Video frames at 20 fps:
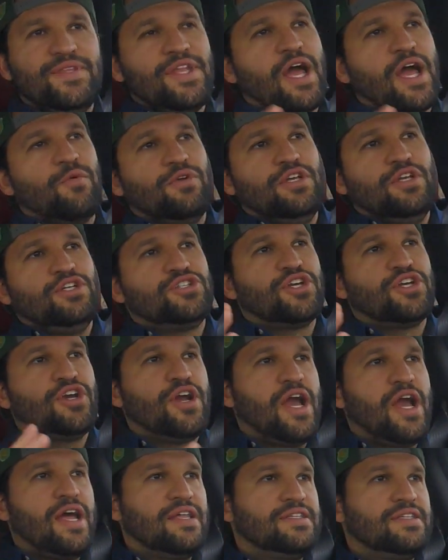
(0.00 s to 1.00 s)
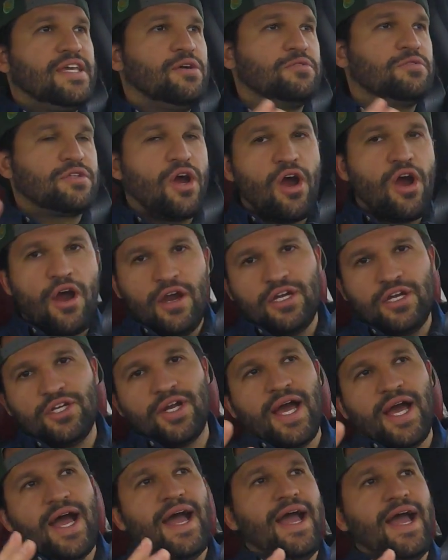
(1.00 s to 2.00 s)
not really sure how to deal with the hard
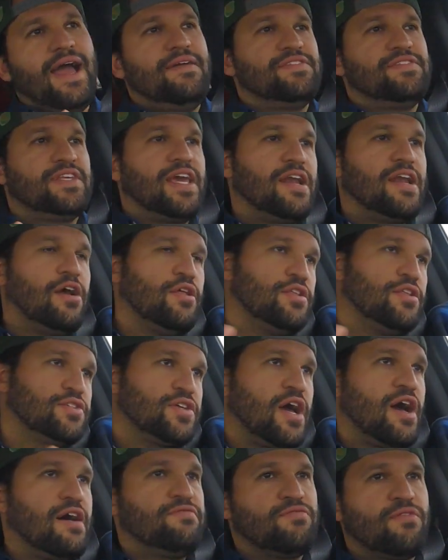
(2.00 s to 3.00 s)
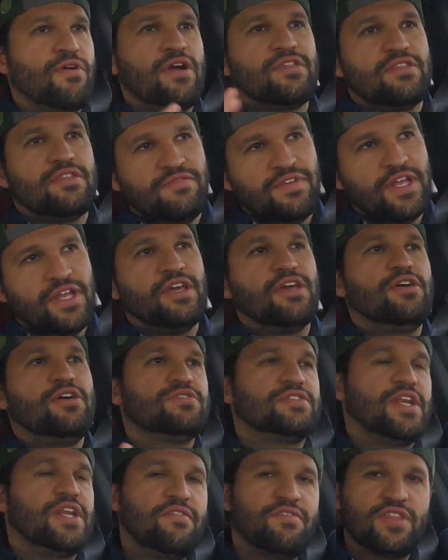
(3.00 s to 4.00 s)
drives and get all the software and the
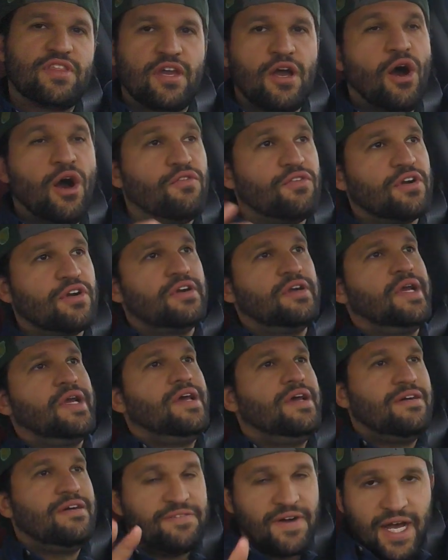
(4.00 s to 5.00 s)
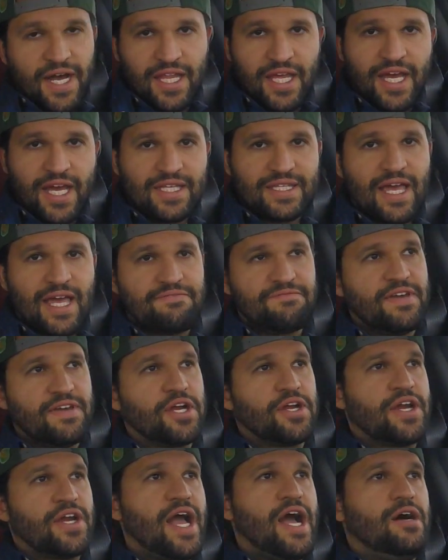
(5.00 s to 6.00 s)
videos and everything over. Finally got that
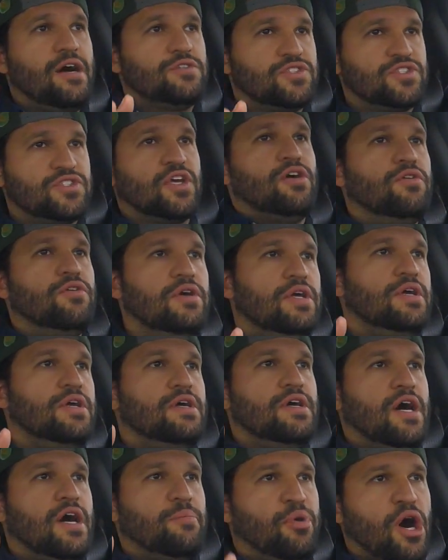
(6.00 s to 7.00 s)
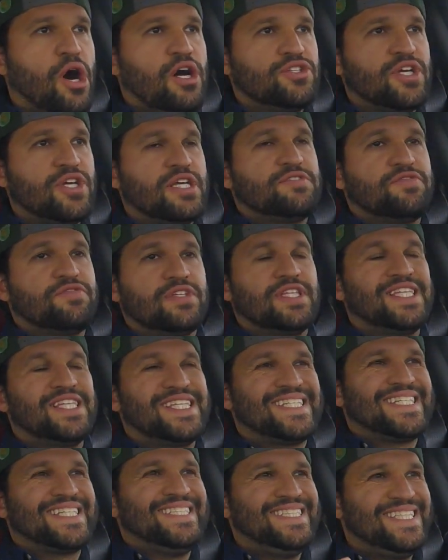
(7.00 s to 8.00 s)
figured out, so apologize for
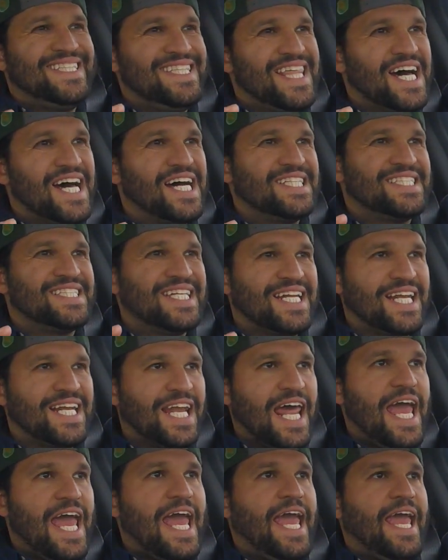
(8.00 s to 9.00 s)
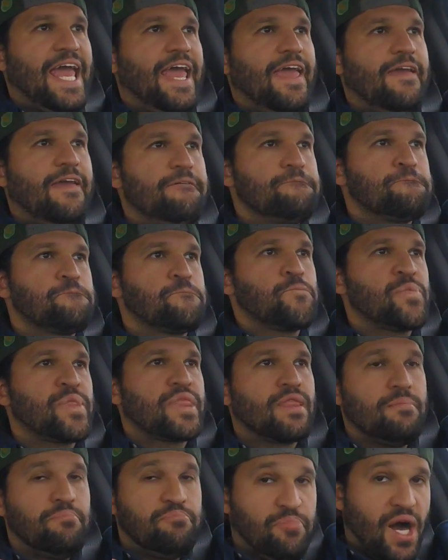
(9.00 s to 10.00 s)
the delay,
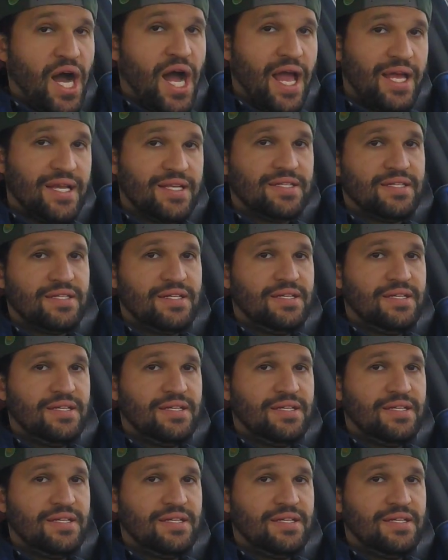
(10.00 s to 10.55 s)
but